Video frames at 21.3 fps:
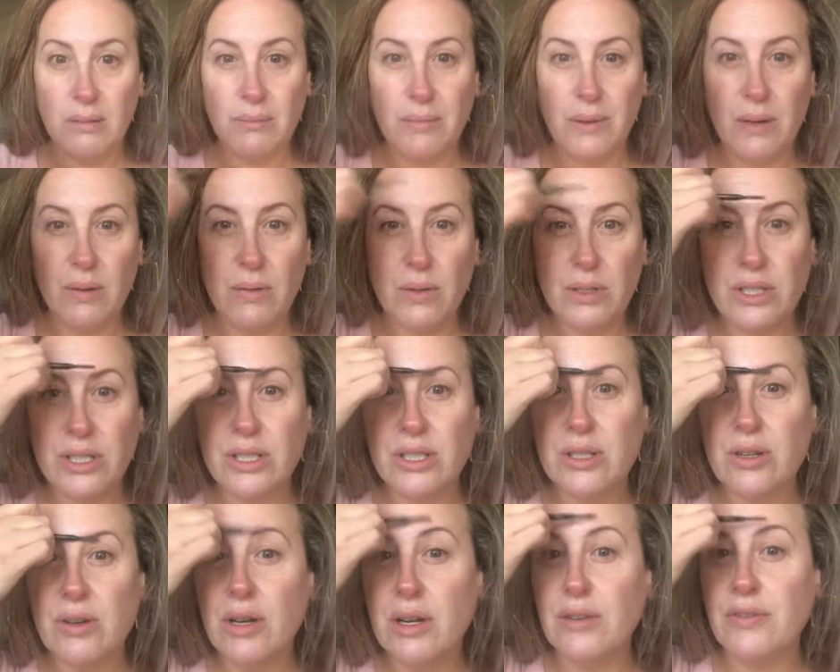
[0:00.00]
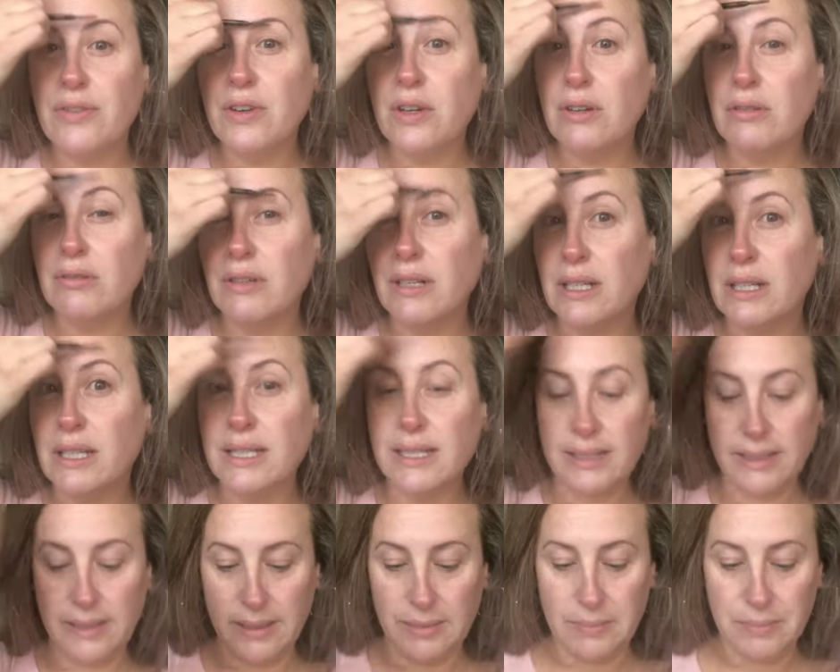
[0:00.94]
But we're just going for a really
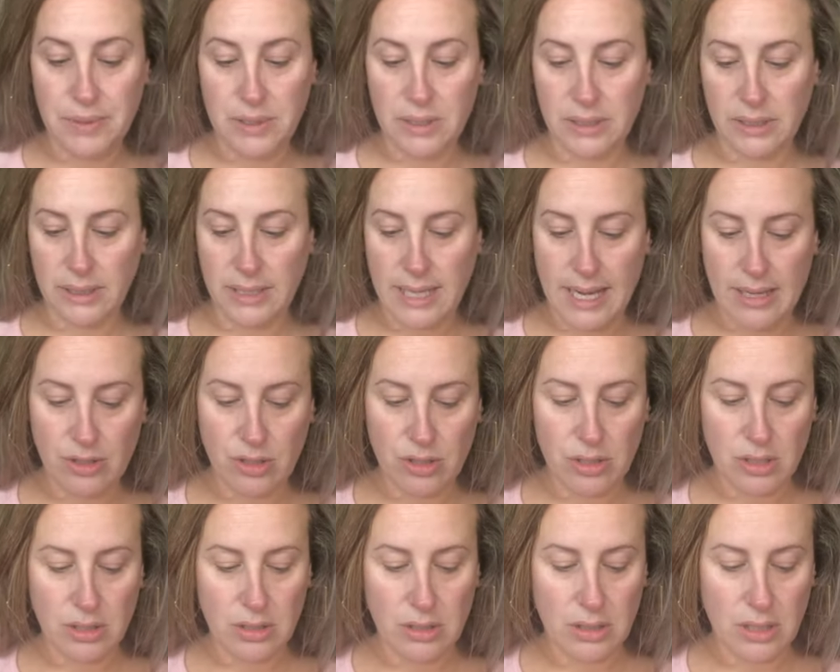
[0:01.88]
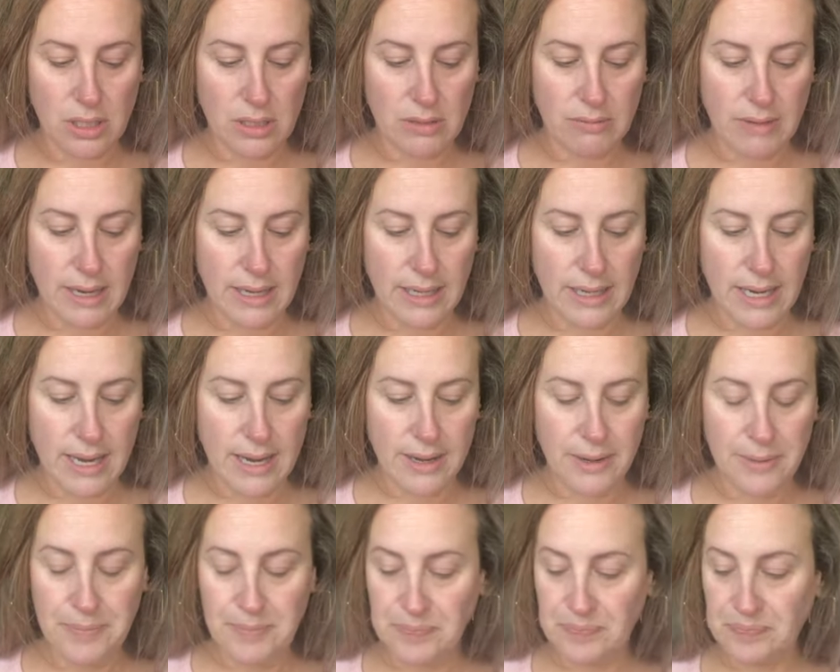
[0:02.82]
simple, natural look right
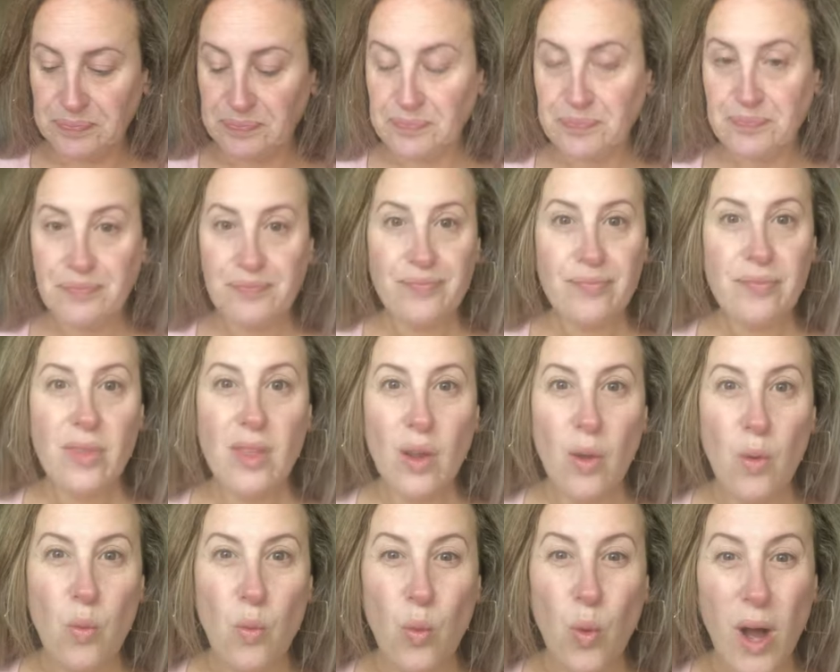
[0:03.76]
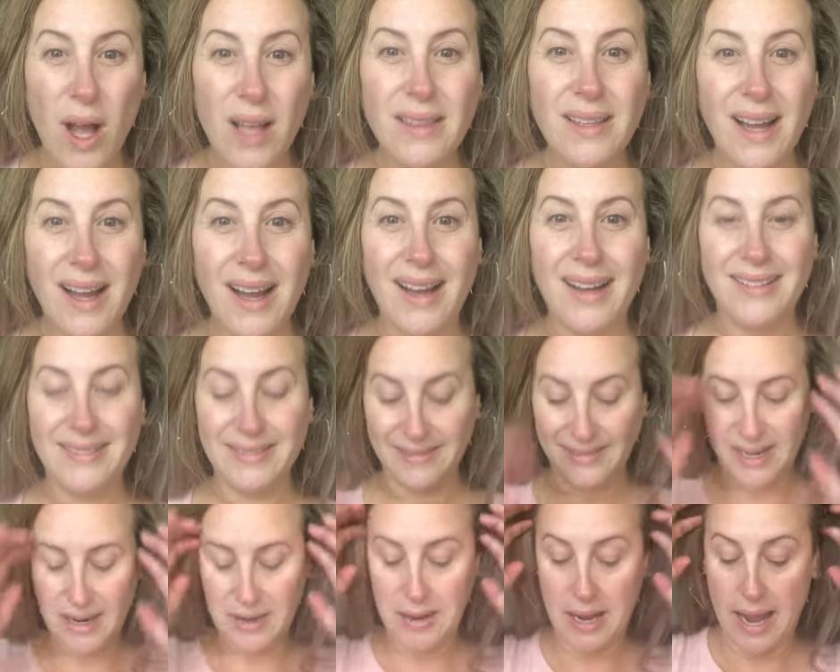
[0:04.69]
now. Voila,
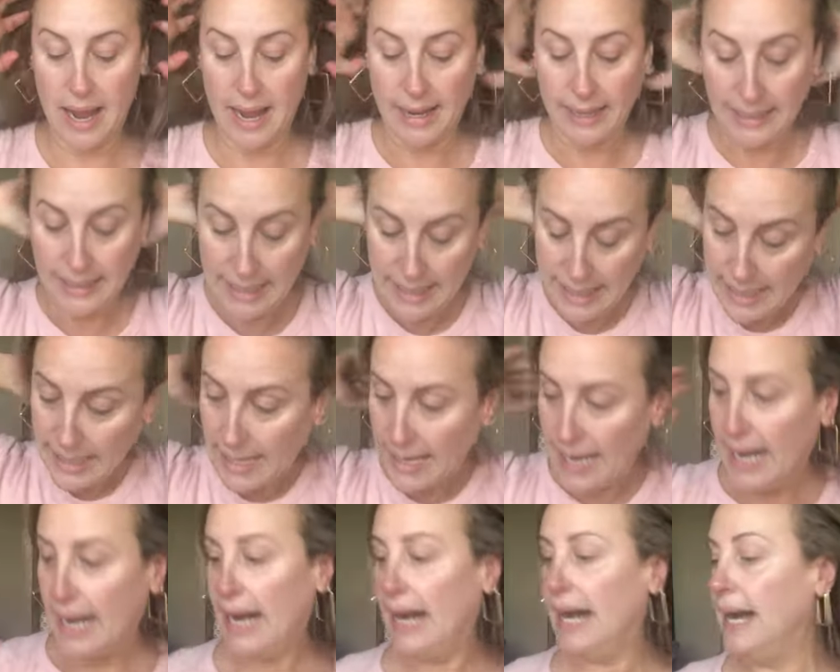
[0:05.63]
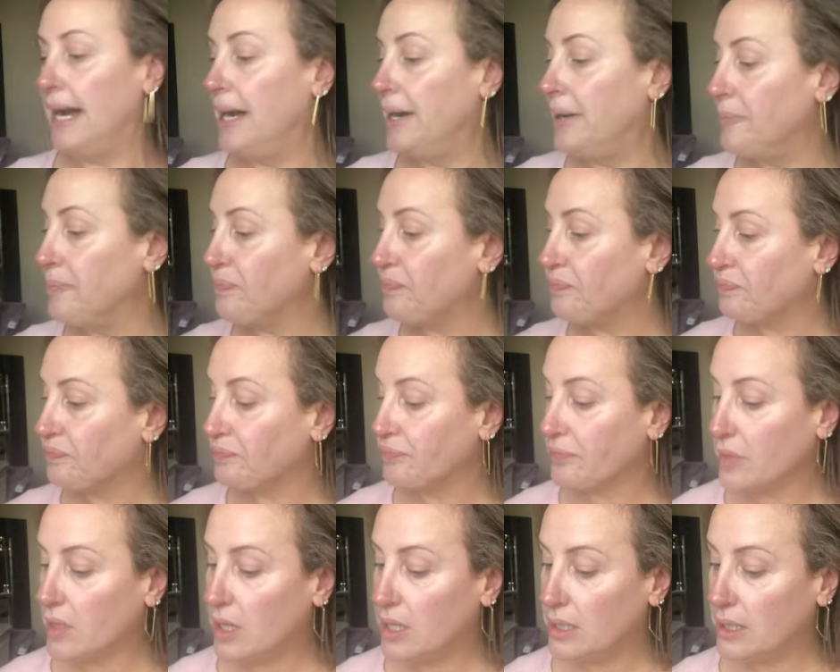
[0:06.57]
okay? Um,
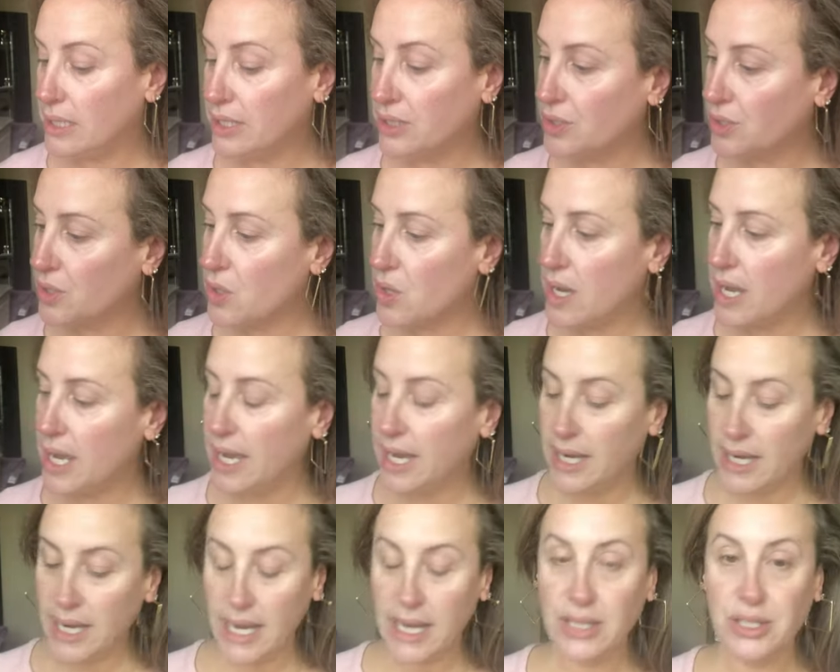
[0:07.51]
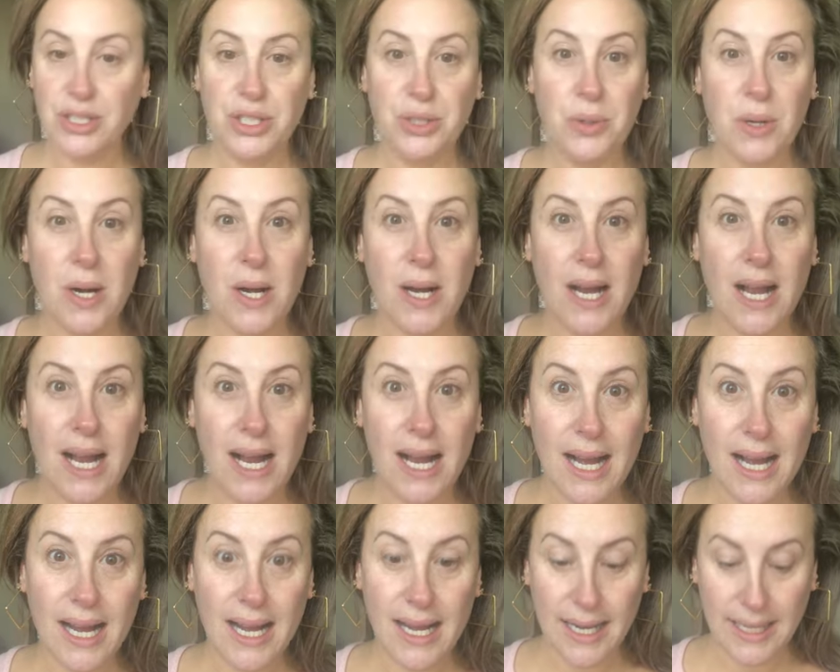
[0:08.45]
let's go ahead and do our
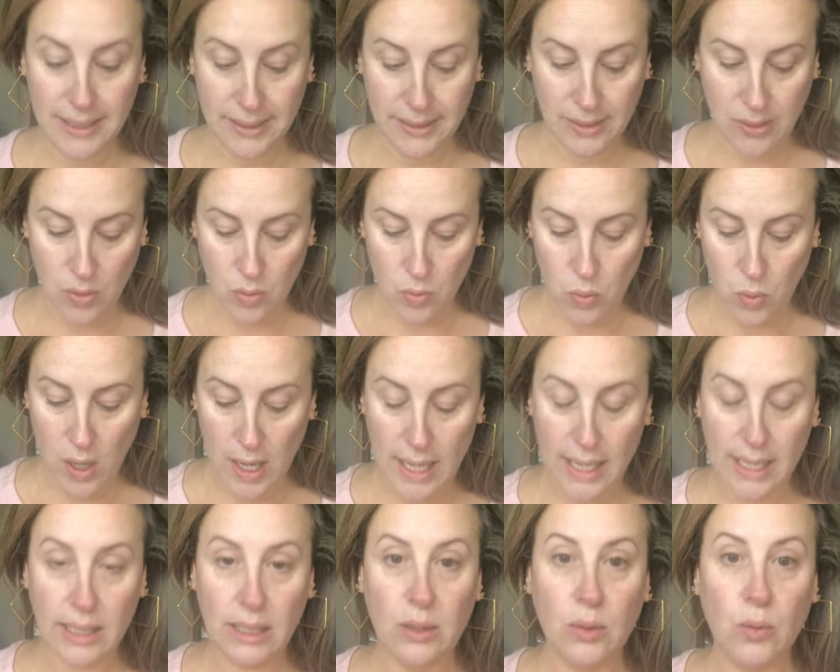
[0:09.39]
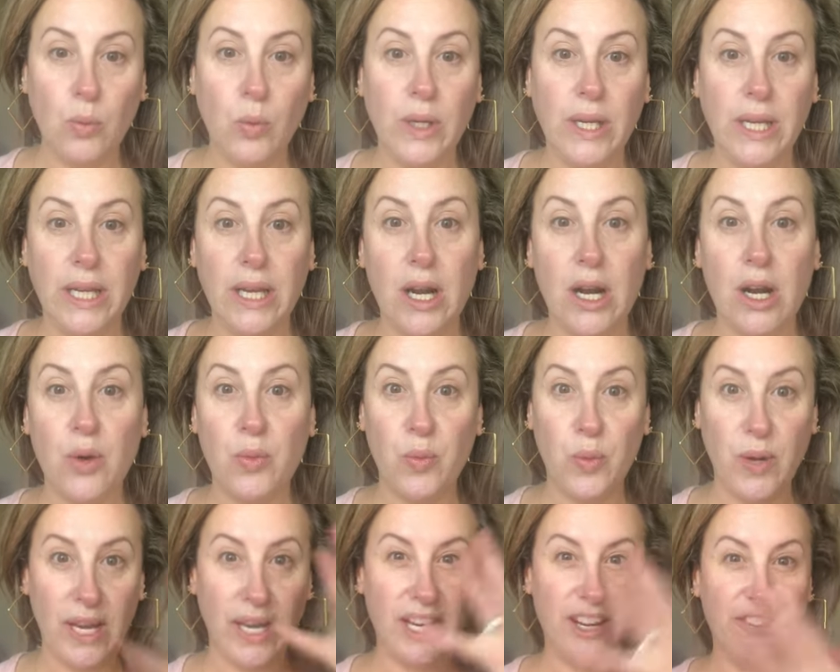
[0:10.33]
eyes while we are
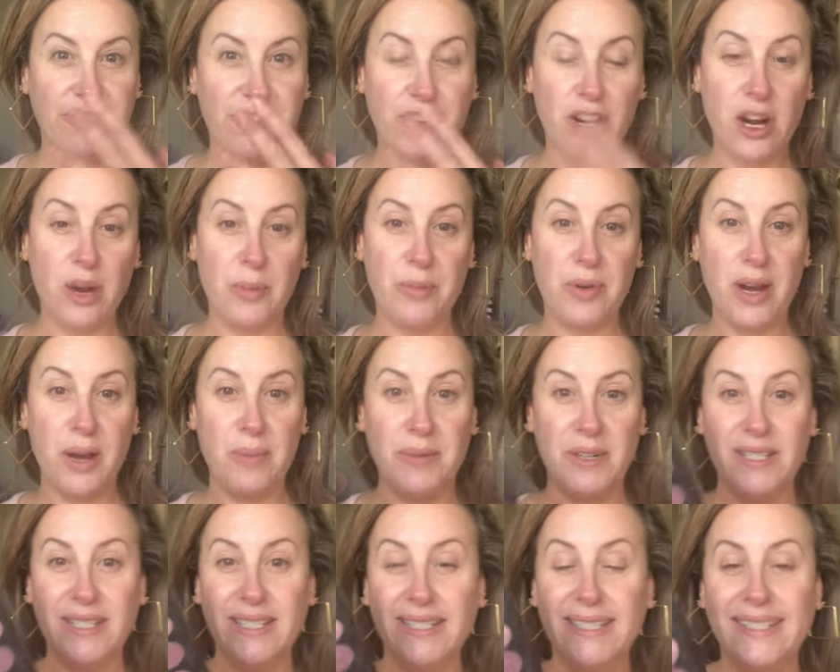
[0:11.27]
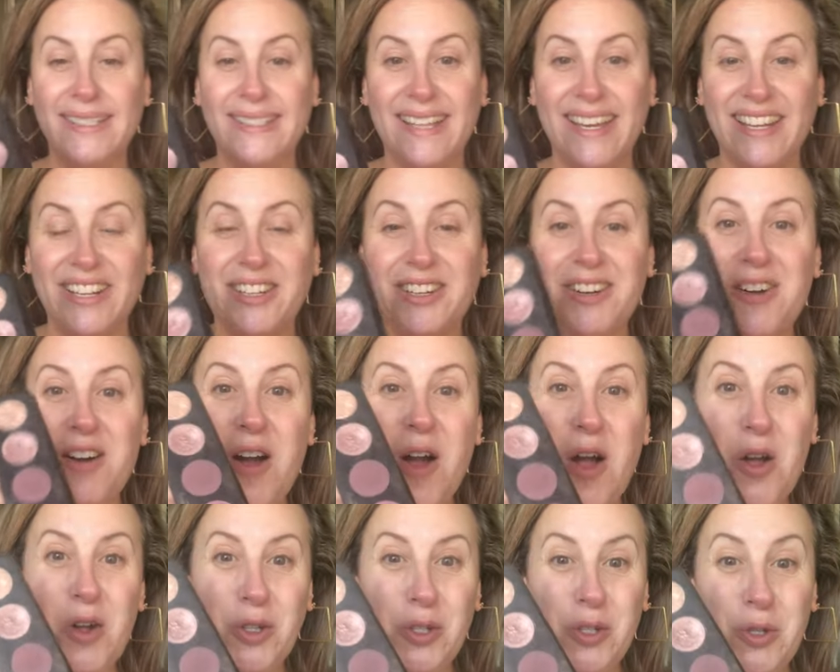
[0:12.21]
waiting for our primer to settle.
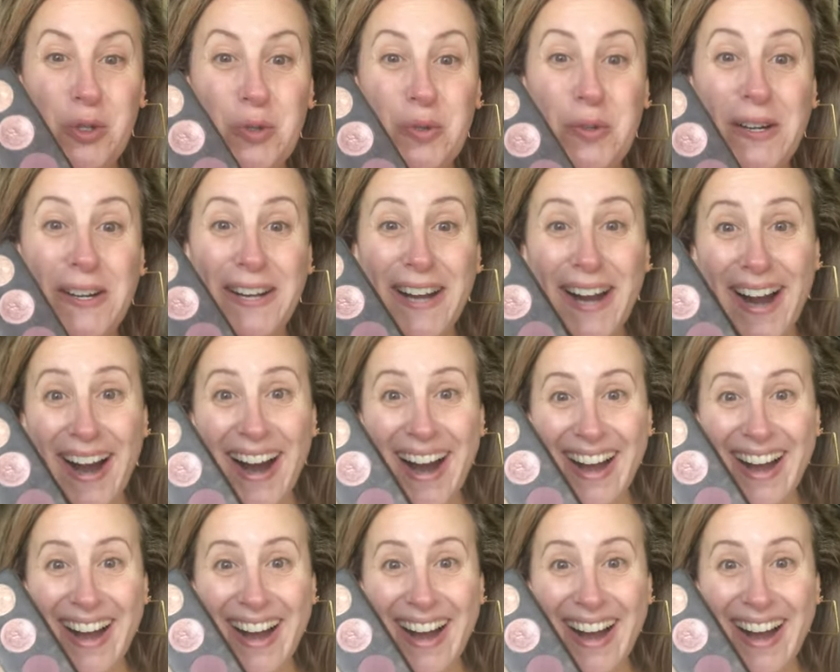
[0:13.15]
You guys,